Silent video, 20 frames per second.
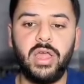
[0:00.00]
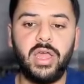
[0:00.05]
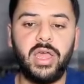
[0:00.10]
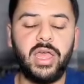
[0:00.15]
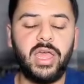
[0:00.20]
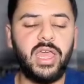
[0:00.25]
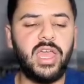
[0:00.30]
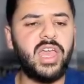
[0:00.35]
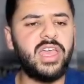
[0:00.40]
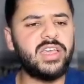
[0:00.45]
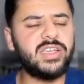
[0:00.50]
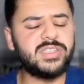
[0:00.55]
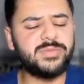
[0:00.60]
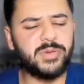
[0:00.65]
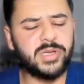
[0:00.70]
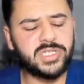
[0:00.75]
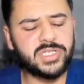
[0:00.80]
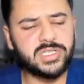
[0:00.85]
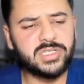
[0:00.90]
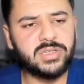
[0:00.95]
AIS
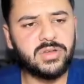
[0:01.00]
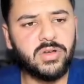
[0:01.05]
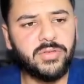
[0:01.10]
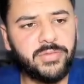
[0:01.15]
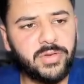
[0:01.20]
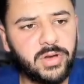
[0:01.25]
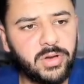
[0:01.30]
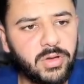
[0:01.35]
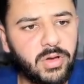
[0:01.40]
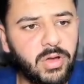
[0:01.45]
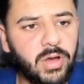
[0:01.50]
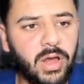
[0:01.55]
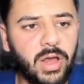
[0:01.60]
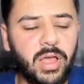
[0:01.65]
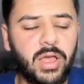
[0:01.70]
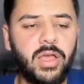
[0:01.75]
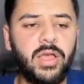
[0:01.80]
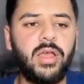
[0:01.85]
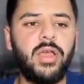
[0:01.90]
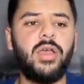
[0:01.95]
patients are often tall
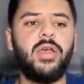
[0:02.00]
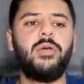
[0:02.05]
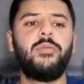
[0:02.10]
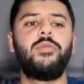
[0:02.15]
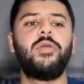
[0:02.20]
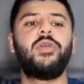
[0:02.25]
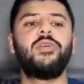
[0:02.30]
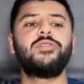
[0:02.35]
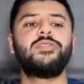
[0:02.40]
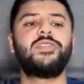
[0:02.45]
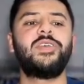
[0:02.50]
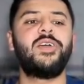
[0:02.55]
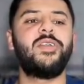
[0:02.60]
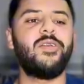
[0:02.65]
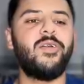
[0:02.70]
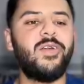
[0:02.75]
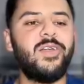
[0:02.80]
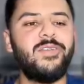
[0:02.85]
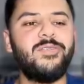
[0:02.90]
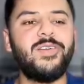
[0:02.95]
because they are
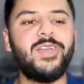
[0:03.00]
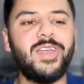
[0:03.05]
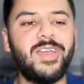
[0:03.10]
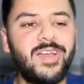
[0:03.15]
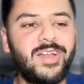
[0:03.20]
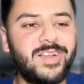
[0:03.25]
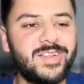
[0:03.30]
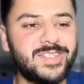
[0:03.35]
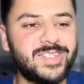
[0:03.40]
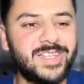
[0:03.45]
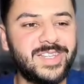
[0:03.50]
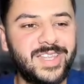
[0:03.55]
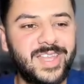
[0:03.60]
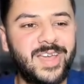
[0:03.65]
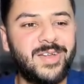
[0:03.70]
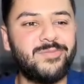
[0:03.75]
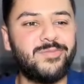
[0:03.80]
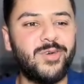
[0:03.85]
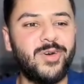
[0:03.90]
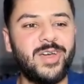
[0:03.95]
not even girls, they are
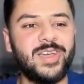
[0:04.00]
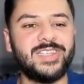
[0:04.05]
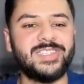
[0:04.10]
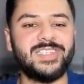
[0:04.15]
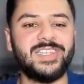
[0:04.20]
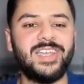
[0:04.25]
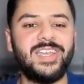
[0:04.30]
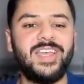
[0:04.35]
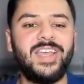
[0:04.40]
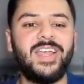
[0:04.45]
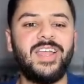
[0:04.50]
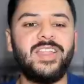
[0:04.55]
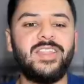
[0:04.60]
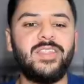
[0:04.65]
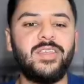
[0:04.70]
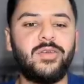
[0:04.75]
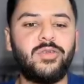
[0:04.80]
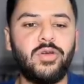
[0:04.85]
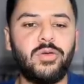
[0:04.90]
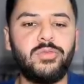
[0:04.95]
boys. The
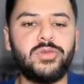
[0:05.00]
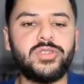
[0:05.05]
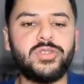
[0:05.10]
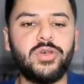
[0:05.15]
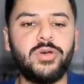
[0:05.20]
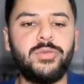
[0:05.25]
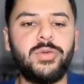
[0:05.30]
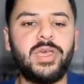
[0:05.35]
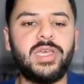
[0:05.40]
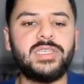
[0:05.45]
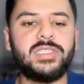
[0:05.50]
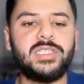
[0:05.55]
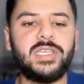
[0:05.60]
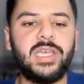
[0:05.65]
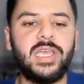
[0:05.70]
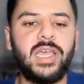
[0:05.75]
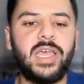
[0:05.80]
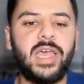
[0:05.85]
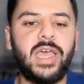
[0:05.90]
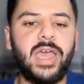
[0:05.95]
chromosome is
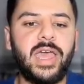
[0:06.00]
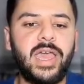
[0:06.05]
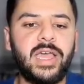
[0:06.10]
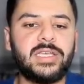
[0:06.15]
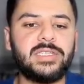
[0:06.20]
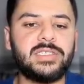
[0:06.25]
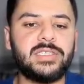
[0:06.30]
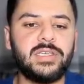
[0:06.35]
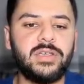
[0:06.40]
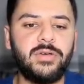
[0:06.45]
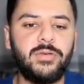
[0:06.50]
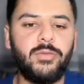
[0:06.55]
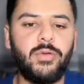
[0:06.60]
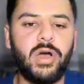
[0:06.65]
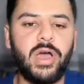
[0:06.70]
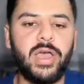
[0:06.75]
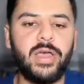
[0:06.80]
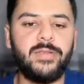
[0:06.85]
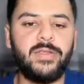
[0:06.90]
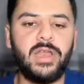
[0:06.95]

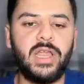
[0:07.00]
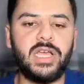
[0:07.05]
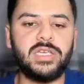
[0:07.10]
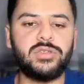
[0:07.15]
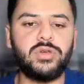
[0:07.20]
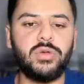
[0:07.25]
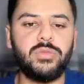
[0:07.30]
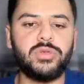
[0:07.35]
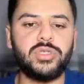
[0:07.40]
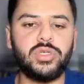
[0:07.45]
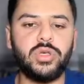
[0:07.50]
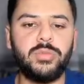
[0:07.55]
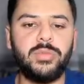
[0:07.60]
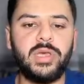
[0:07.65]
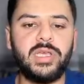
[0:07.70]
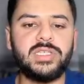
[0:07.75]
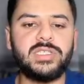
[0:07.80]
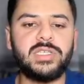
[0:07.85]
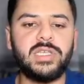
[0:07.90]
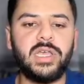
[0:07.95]
XY. The last chromosome
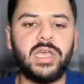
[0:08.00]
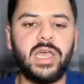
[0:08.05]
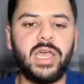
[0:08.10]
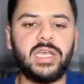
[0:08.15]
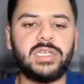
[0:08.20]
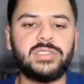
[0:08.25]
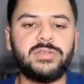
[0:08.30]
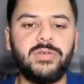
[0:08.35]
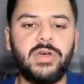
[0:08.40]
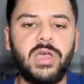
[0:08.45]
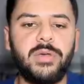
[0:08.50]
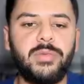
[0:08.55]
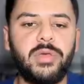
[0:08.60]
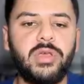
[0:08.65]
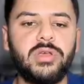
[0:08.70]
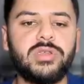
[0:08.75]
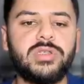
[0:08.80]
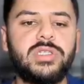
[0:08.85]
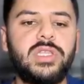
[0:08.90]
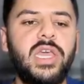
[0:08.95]
is XY
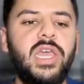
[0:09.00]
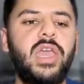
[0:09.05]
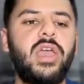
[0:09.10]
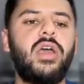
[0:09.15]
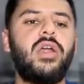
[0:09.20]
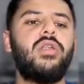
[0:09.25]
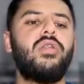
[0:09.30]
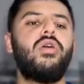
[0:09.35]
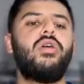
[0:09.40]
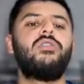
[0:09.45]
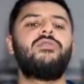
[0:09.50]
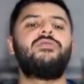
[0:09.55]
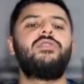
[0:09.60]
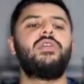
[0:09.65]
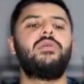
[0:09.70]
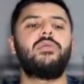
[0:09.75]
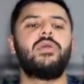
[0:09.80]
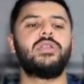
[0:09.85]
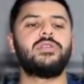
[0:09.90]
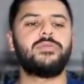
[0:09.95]
because they are not
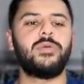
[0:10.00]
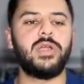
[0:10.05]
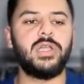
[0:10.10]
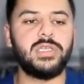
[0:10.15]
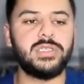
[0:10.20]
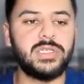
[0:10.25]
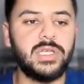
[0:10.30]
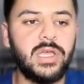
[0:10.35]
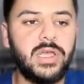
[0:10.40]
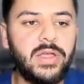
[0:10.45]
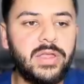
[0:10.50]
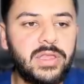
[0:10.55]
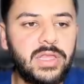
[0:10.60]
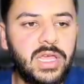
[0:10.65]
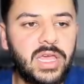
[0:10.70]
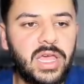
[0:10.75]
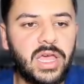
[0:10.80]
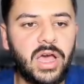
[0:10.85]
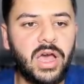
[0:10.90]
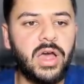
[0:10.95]
females, buddies.
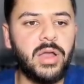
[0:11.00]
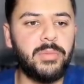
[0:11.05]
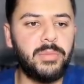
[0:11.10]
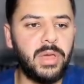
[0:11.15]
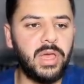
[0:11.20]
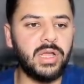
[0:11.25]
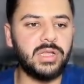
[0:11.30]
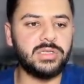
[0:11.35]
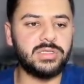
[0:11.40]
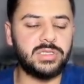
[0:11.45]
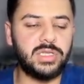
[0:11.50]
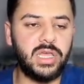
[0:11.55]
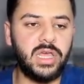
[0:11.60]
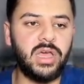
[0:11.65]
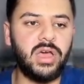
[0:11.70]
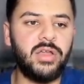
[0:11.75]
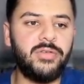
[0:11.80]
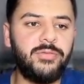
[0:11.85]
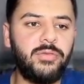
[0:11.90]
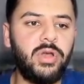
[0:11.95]
They are males. They
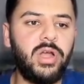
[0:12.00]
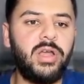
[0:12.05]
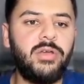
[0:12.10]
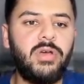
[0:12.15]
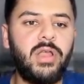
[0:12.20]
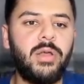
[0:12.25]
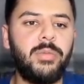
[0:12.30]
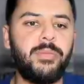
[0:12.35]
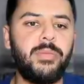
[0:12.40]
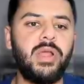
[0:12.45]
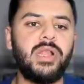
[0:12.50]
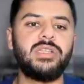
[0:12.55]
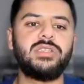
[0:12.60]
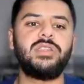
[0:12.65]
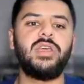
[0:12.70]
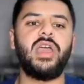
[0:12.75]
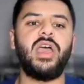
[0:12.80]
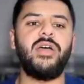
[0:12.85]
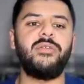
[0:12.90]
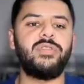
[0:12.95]
are fully developed males. They
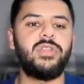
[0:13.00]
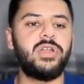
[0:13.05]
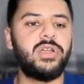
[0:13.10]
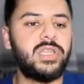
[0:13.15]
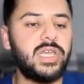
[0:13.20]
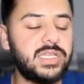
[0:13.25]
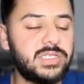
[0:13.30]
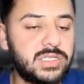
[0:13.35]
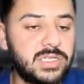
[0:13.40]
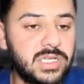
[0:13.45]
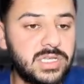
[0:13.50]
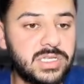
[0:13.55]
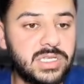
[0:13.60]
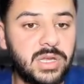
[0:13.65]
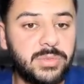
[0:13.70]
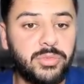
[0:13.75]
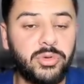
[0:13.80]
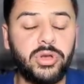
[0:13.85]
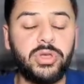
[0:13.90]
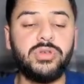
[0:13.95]
have their testes that
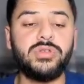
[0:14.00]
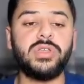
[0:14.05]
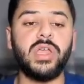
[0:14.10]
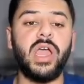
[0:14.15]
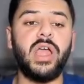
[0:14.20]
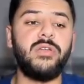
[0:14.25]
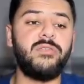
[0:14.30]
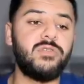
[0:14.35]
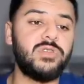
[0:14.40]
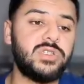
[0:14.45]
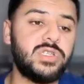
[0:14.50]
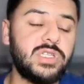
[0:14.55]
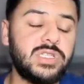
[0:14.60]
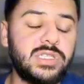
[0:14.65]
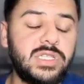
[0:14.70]
produce androgens.